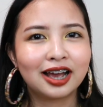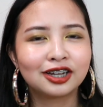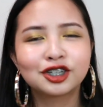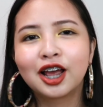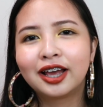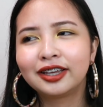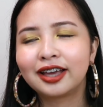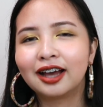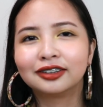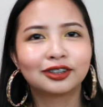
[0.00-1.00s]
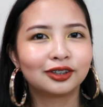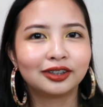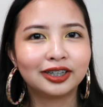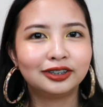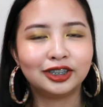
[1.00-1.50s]
/ candle
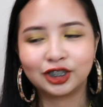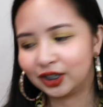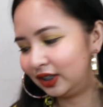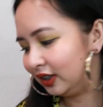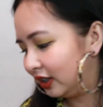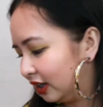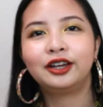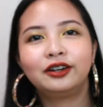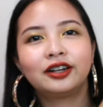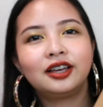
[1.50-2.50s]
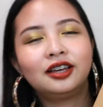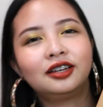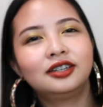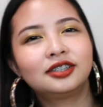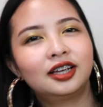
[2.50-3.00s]
edition. Here it
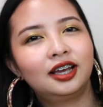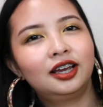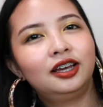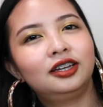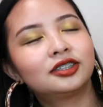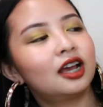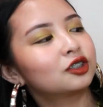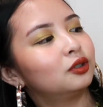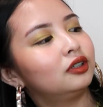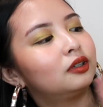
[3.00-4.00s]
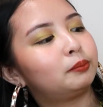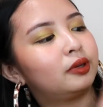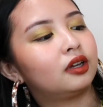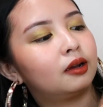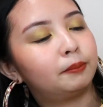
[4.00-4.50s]
is. It's actually my
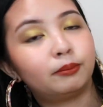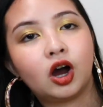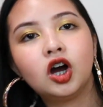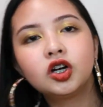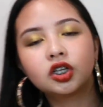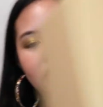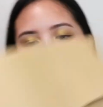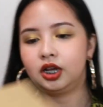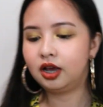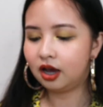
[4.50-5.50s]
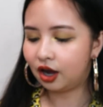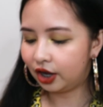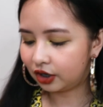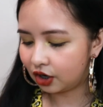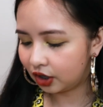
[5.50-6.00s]
big box.
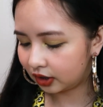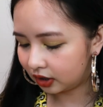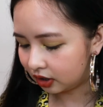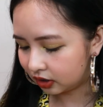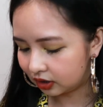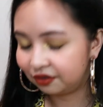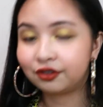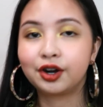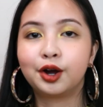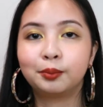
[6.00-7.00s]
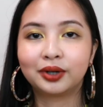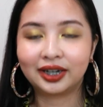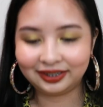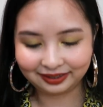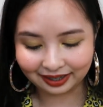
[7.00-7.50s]
I got this from
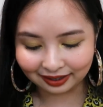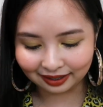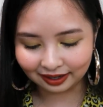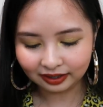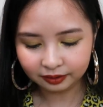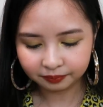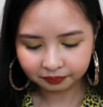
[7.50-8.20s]
Candela,